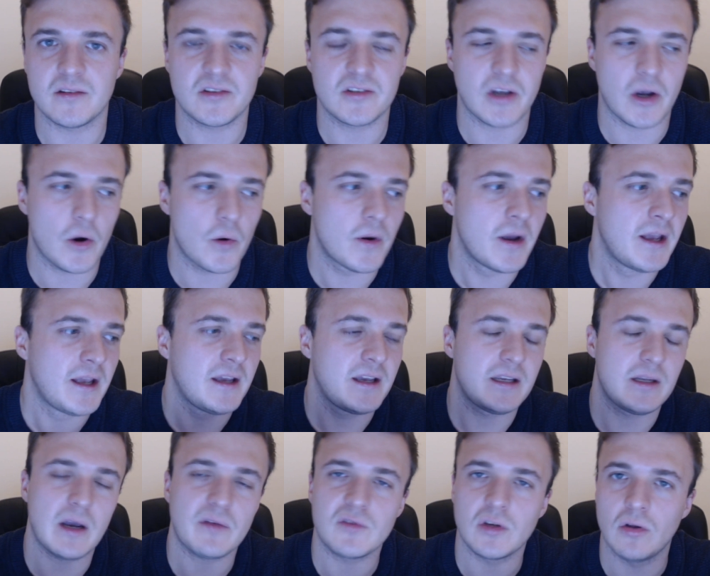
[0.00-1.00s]
So
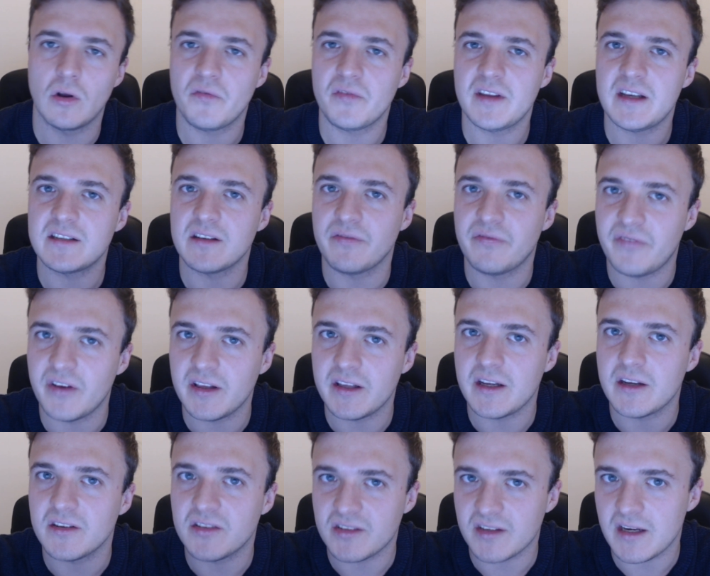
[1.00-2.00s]
you have to look for these
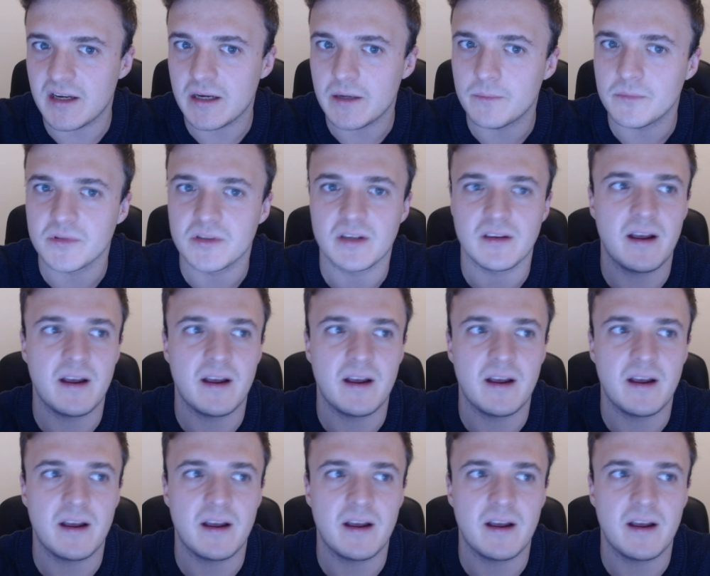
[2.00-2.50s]
affiliate schemes.